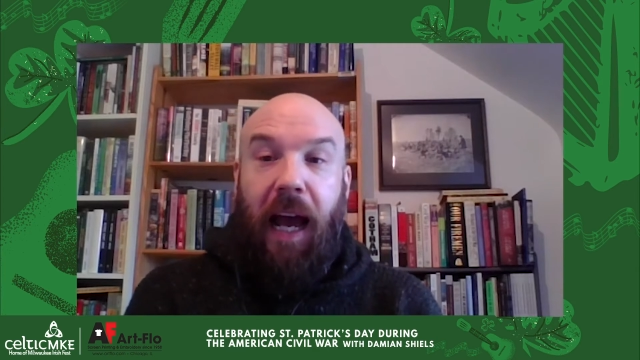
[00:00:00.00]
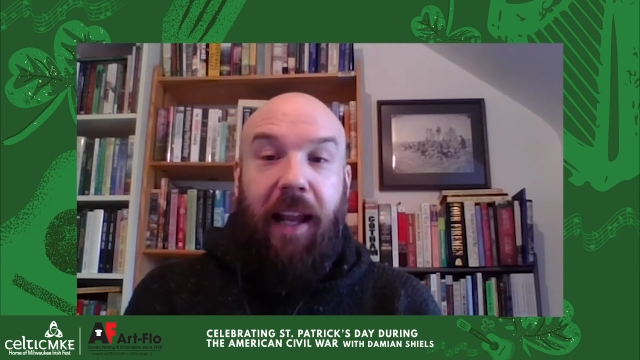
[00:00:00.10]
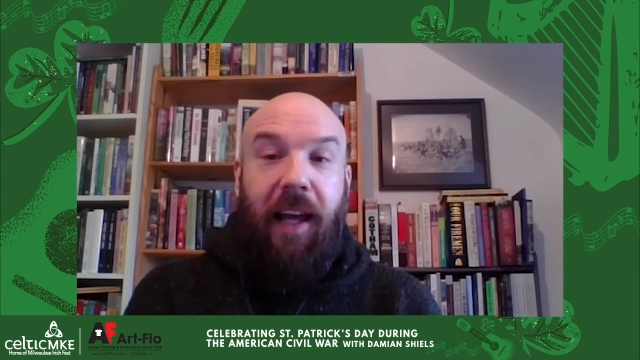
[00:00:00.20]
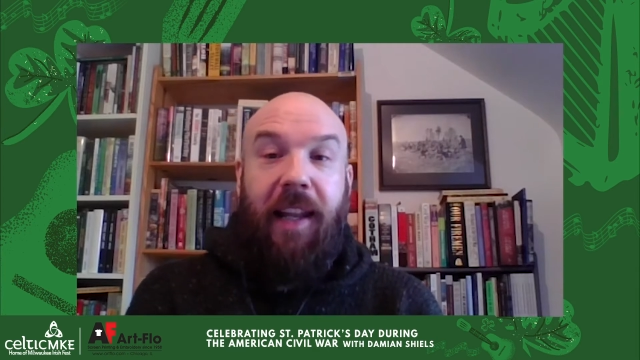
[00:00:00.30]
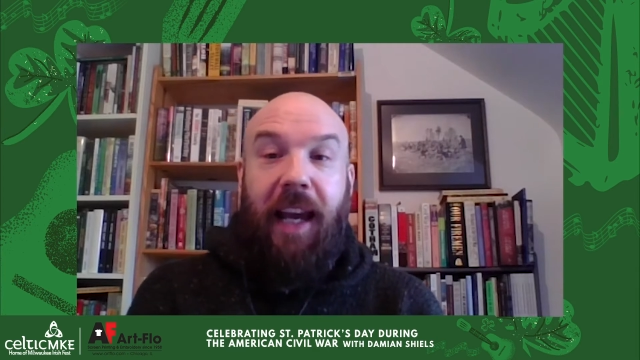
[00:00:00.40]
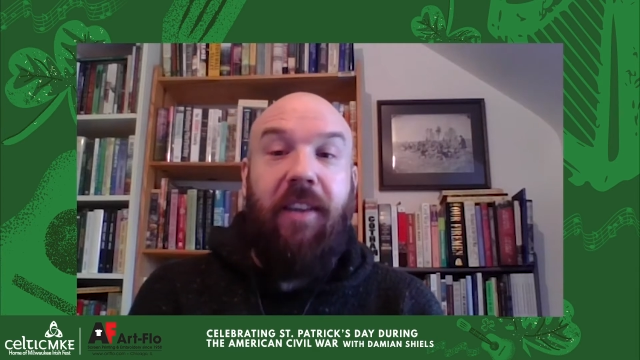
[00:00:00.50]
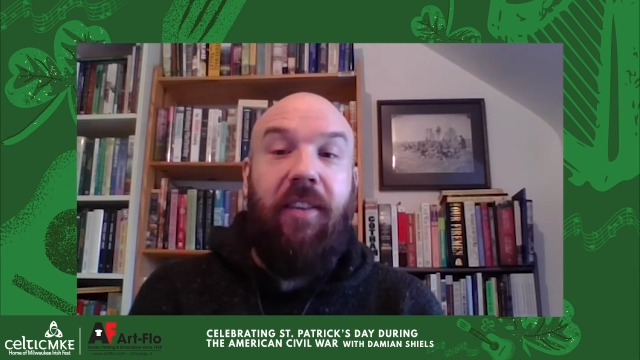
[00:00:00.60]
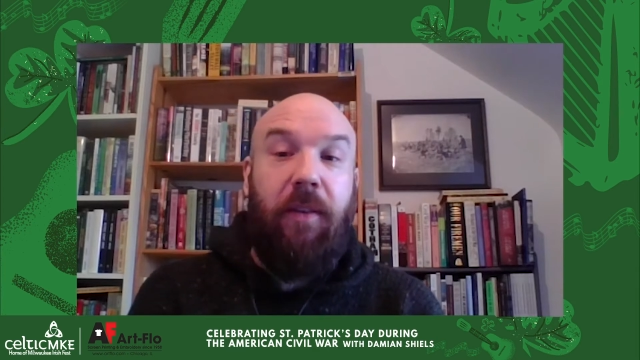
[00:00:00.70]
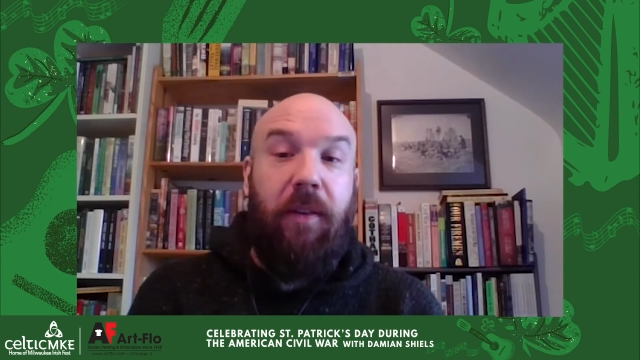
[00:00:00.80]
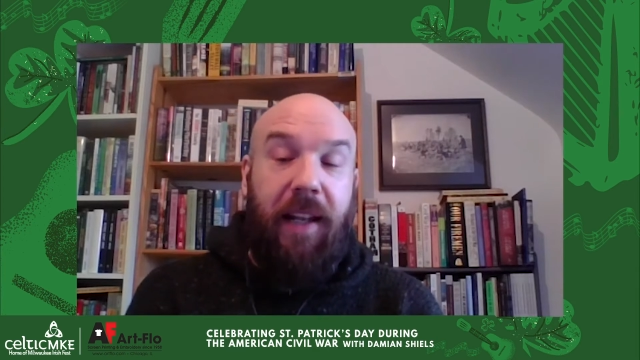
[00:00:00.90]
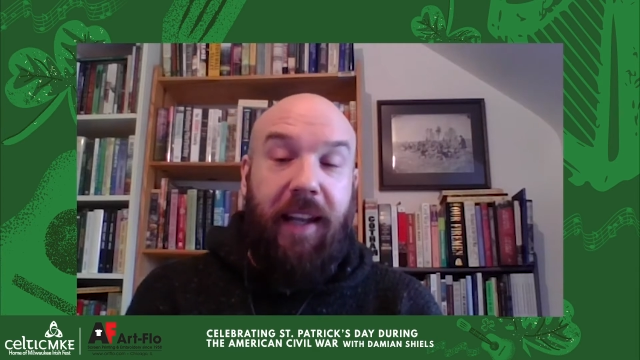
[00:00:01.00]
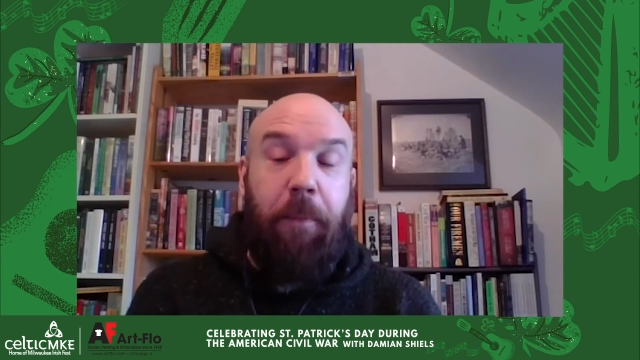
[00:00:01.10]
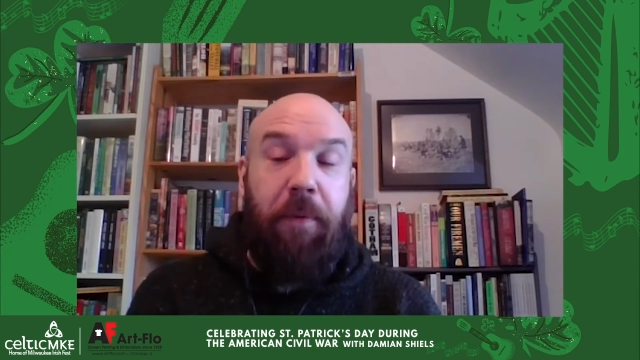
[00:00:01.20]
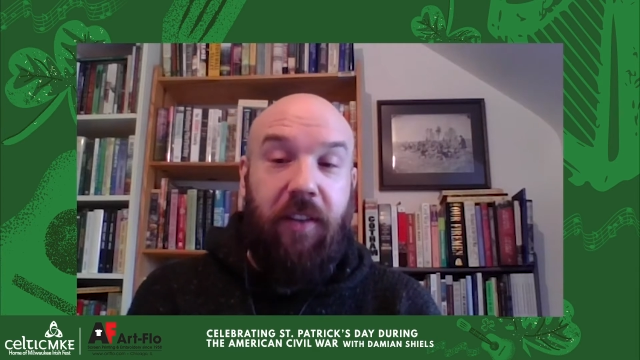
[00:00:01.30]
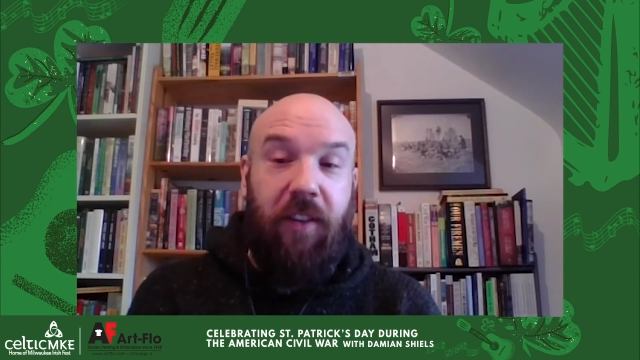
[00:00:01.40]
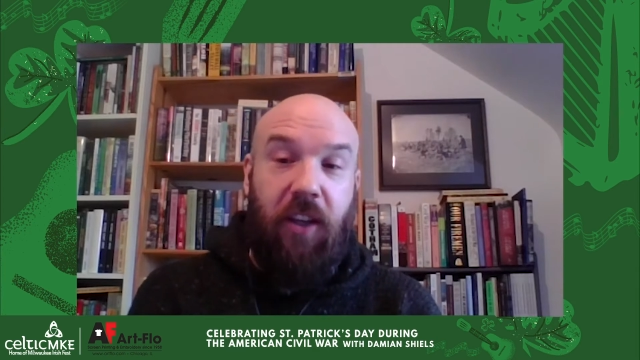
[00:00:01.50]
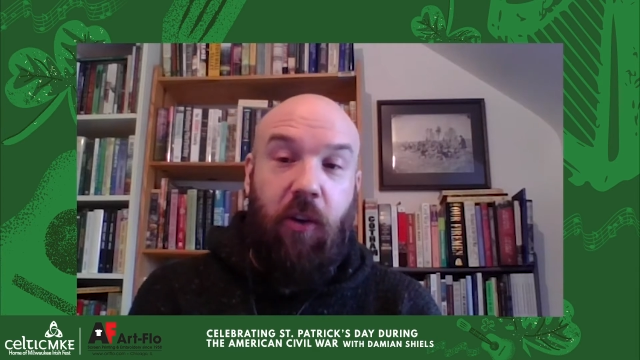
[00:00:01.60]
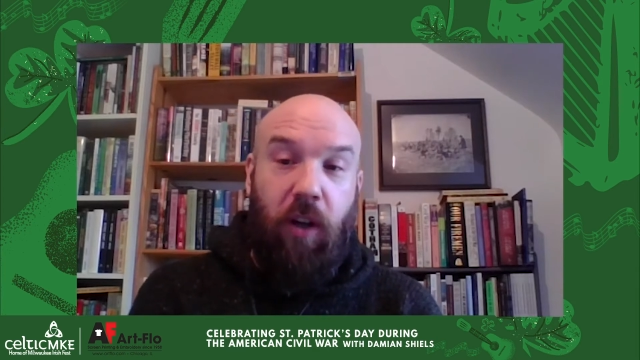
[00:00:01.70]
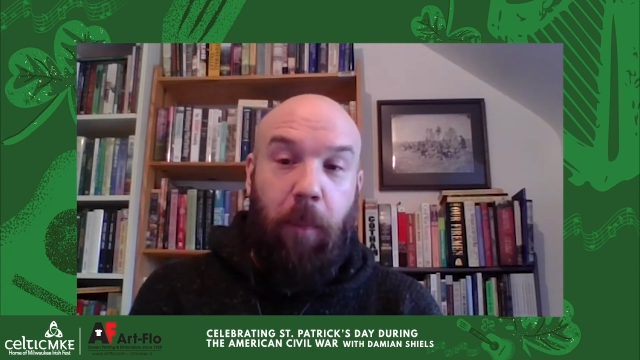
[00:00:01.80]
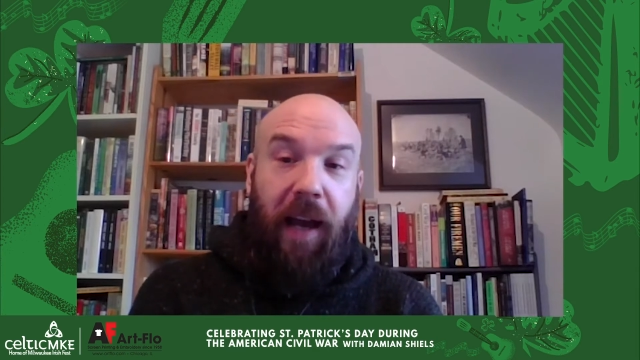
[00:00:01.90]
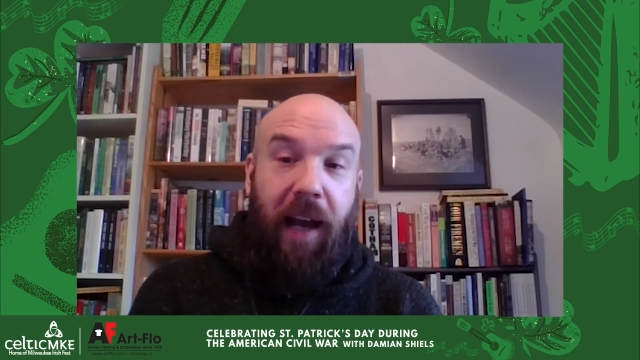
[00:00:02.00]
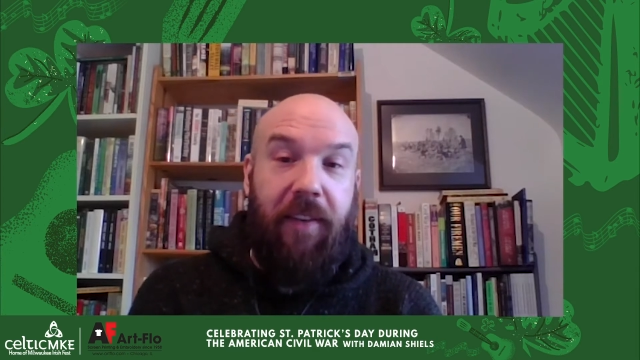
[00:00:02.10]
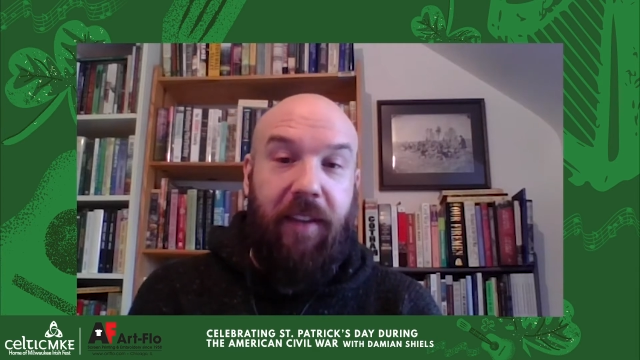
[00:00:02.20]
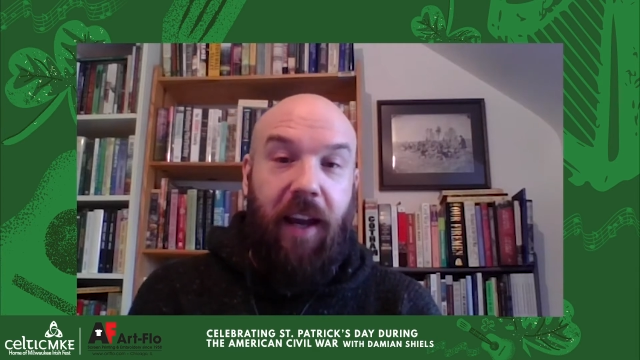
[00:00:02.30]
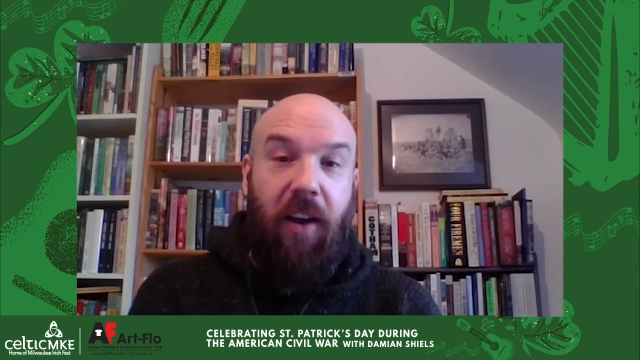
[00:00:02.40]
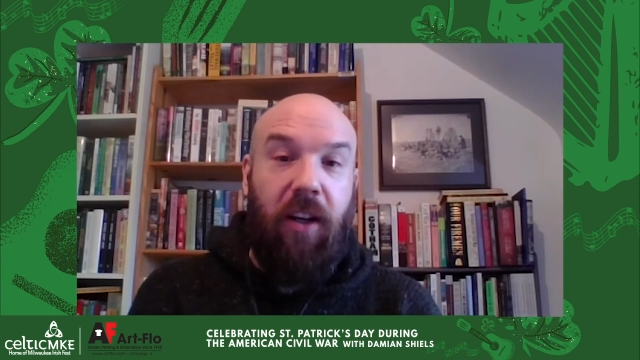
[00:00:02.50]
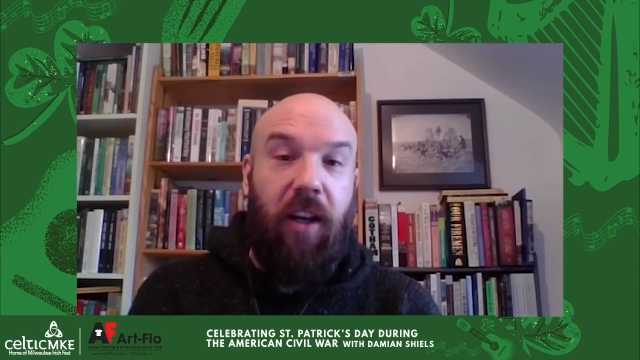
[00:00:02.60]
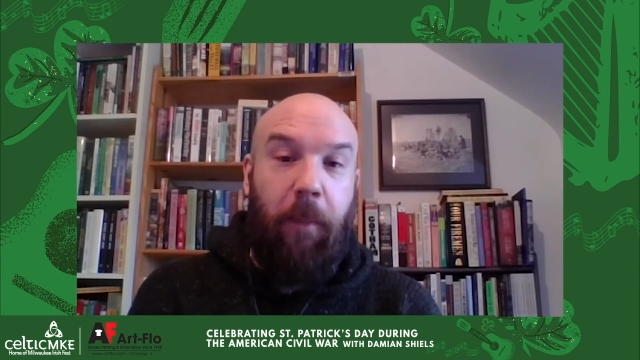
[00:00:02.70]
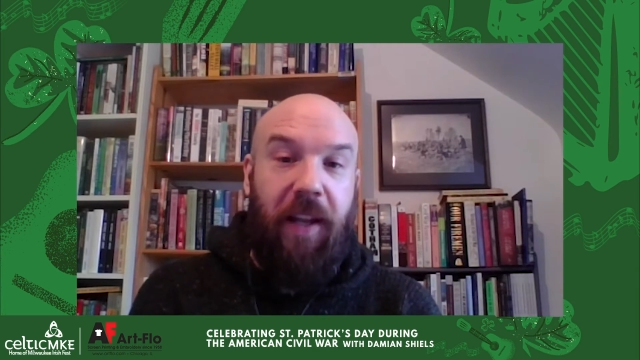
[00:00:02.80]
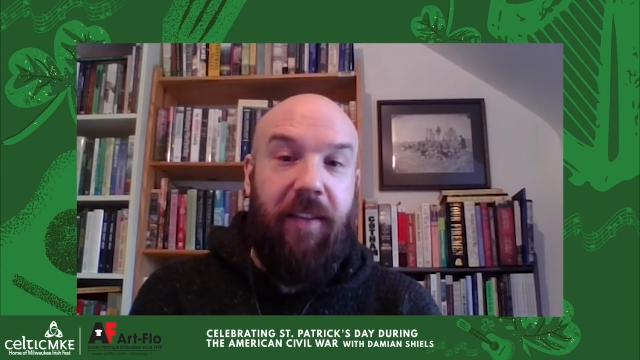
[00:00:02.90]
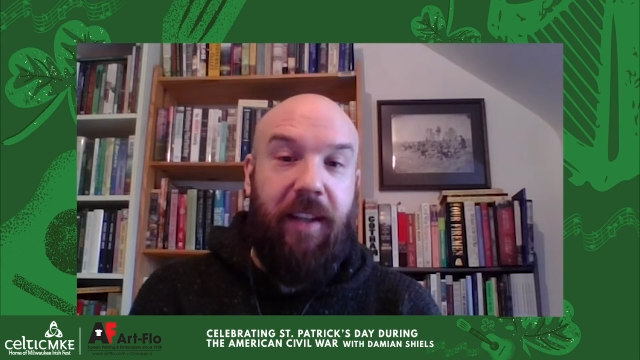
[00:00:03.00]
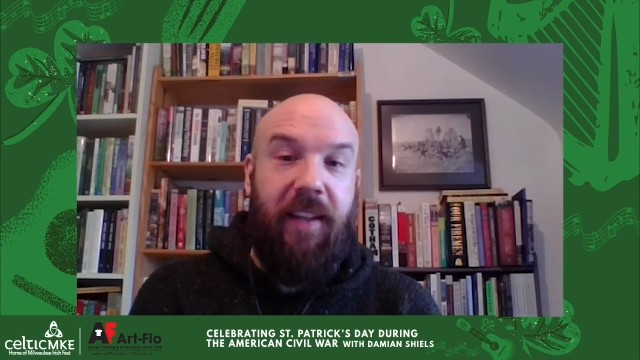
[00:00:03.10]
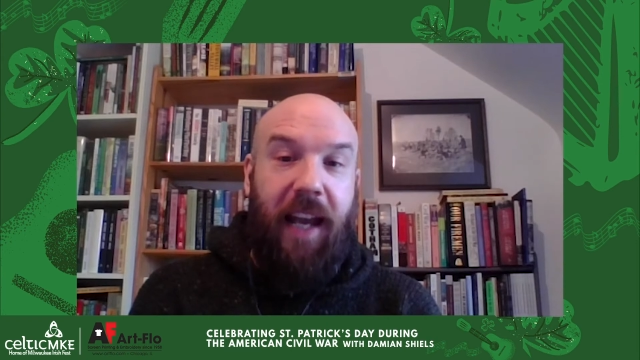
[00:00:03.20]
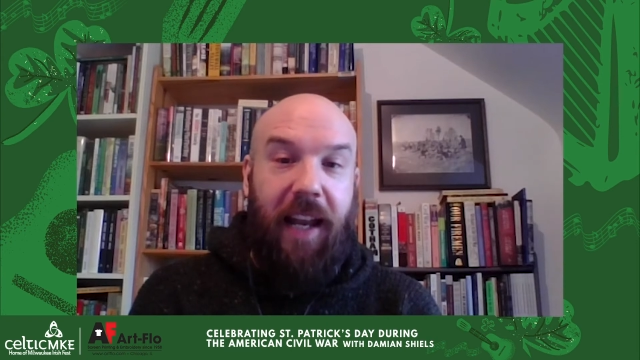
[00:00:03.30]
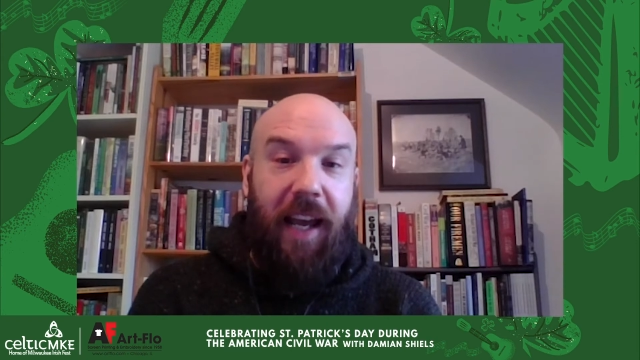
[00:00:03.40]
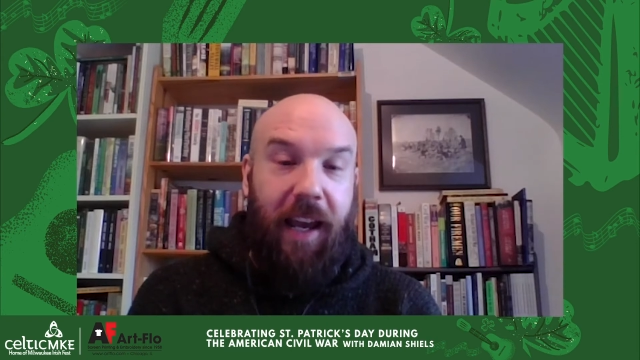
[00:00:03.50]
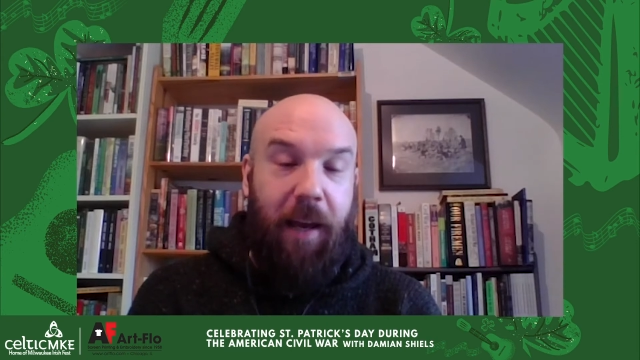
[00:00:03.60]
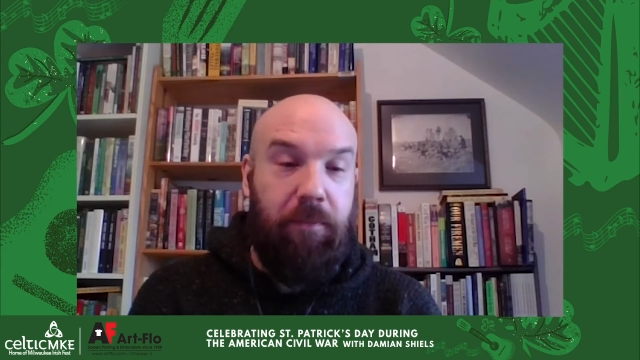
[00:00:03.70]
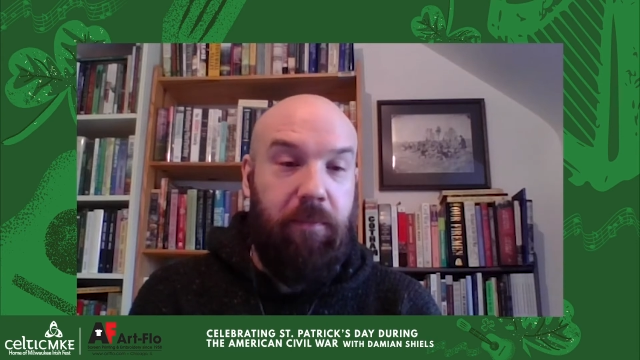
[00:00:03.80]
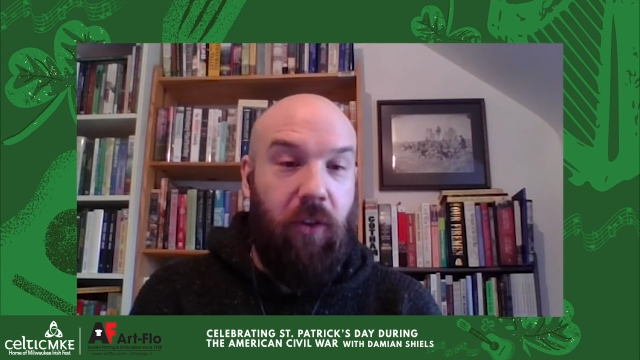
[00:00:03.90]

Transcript: And attempts to secure the past air commenced at 10 a.m.